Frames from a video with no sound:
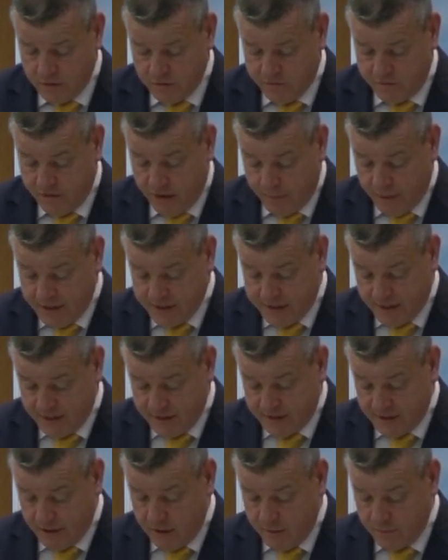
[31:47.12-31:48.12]
The families
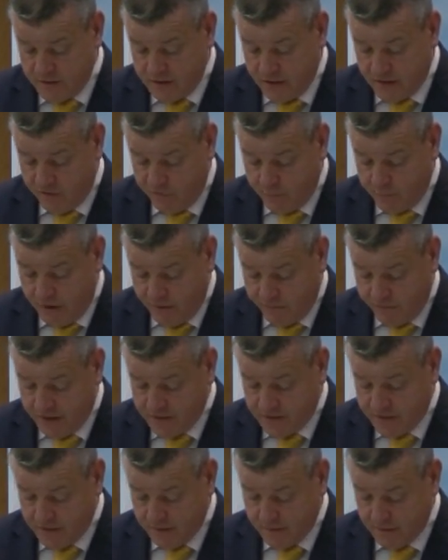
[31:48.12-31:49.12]
consider themselves
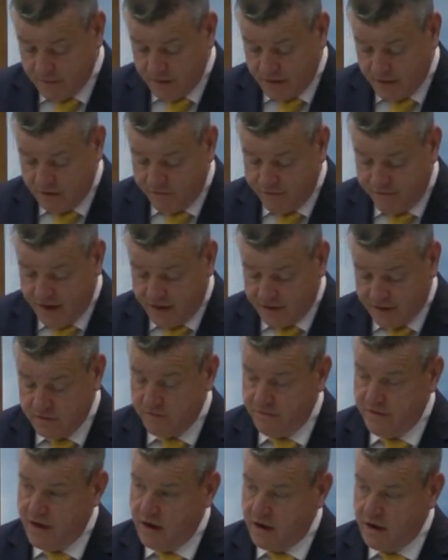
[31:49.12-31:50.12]
privileged that the facts
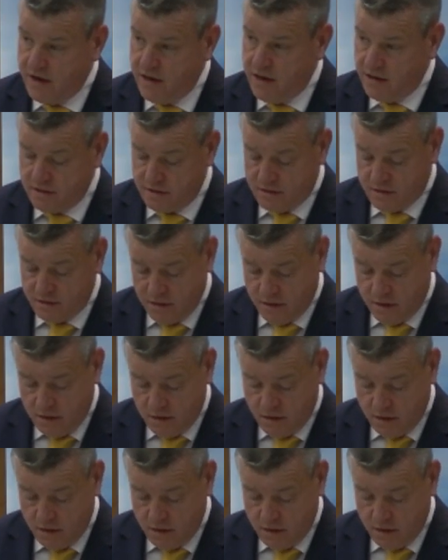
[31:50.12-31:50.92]
of their case